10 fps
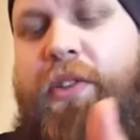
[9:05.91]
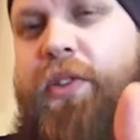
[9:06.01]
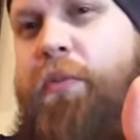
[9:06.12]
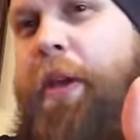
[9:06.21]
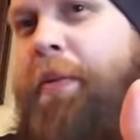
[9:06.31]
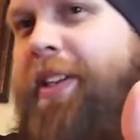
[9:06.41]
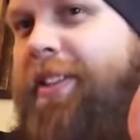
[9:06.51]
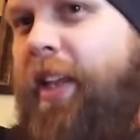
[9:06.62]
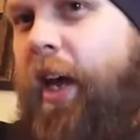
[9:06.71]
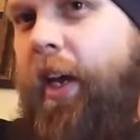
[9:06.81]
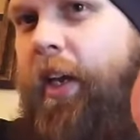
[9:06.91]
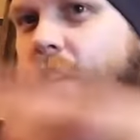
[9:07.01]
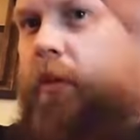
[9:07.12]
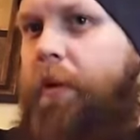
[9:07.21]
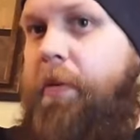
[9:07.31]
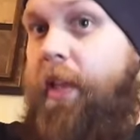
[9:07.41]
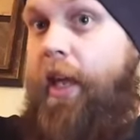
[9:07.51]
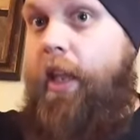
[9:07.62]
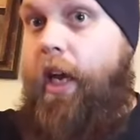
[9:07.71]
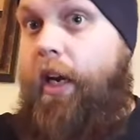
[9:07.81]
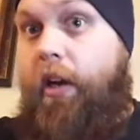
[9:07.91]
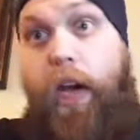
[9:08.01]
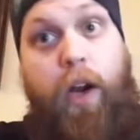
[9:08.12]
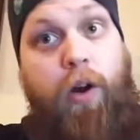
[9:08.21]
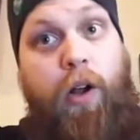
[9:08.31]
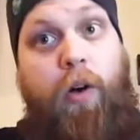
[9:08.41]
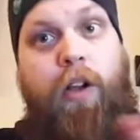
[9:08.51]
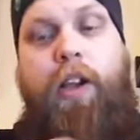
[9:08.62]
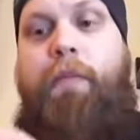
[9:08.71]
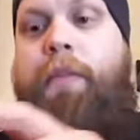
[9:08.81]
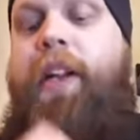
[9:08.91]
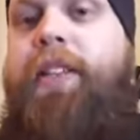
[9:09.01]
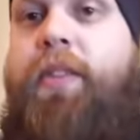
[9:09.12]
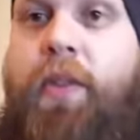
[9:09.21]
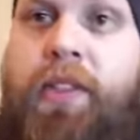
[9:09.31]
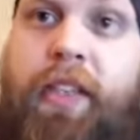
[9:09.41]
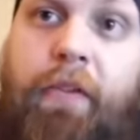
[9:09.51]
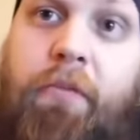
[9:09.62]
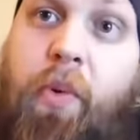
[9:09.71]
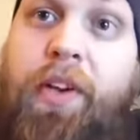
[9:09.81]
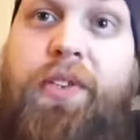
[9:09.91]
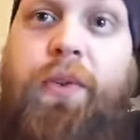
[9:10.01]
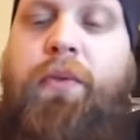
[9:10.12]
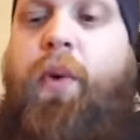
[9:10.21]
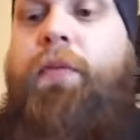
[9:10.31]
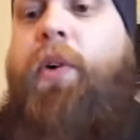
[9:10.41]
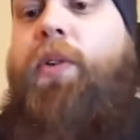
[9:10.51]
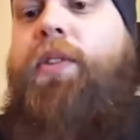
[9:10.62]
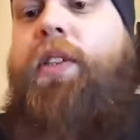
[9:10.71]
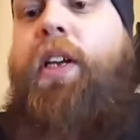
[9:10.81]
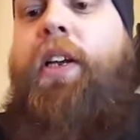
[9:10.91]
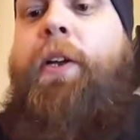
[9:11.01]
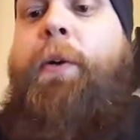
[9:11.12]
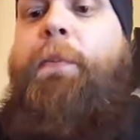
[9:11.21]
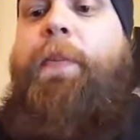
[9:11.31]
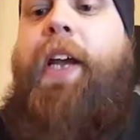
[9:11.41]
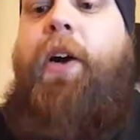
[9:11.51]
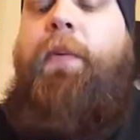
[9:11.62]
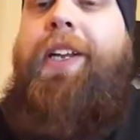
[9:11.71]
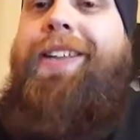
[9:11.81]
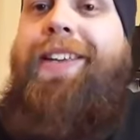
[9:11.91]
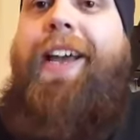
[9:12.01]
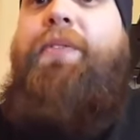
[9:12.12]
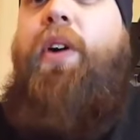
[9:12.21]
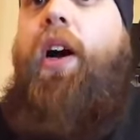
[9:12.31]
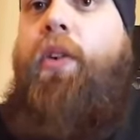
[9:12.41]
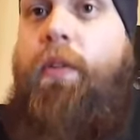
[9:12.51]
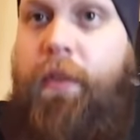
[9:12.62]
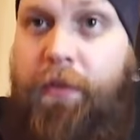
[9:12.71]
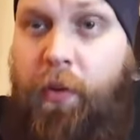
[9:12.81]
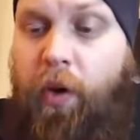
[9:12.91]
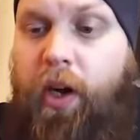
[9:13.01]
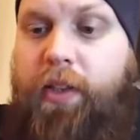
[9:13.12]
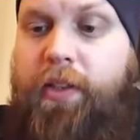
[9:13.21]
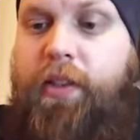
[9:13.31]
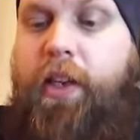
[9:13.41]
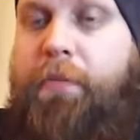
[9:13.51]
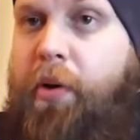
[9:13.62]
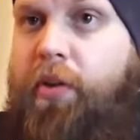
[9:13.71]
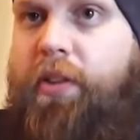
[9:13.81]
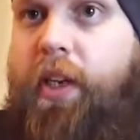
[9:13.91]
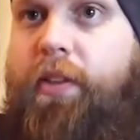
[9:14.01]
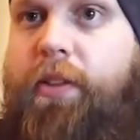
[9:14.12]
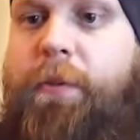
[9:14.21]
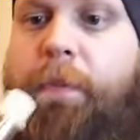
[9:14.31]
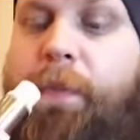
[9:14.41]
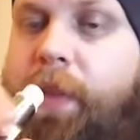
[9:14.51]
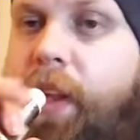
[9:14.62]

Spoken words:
So maybe it's lying, or maybe they lied. I don't know. But it's doing 7.24 volts. Now, anything after 150 watts, it pulsates.